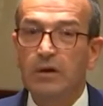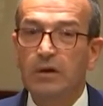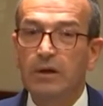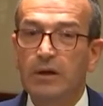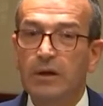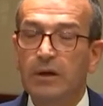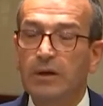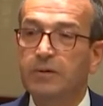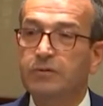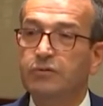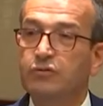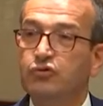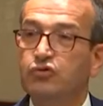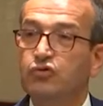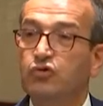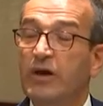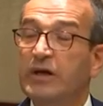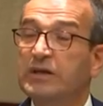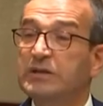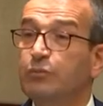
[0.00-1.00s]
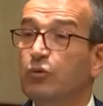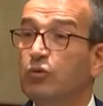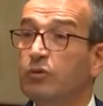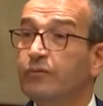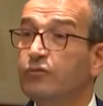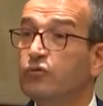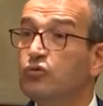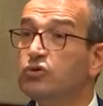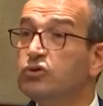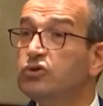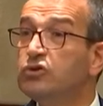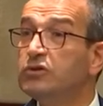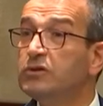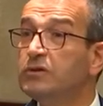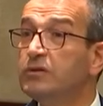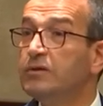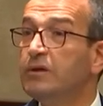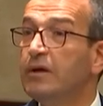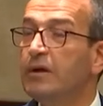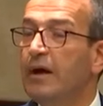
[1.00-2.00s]
uh, the transport of goods
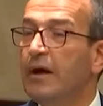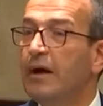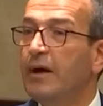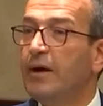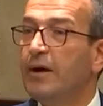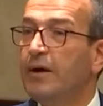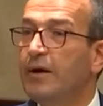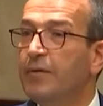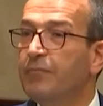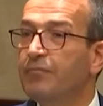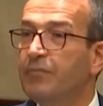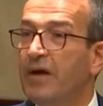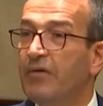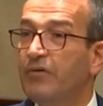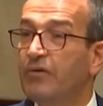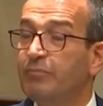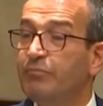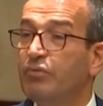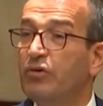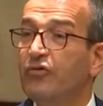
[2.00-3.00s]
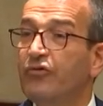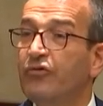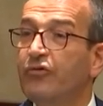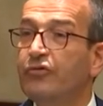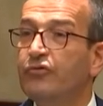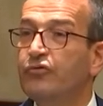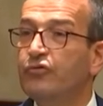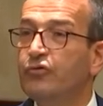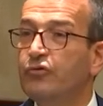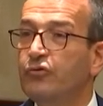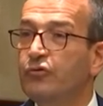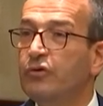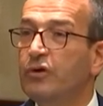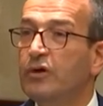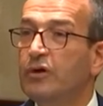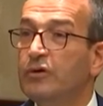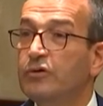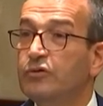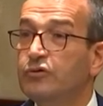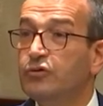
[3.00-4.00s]
um, out of the Barossa to,
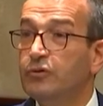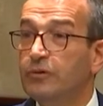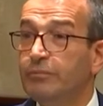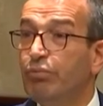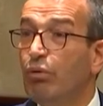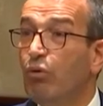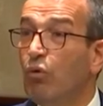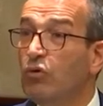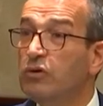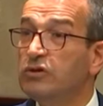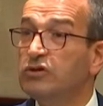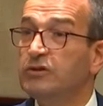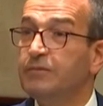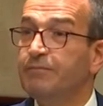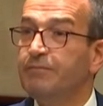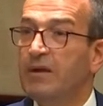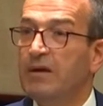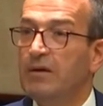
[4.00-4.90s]
to the port.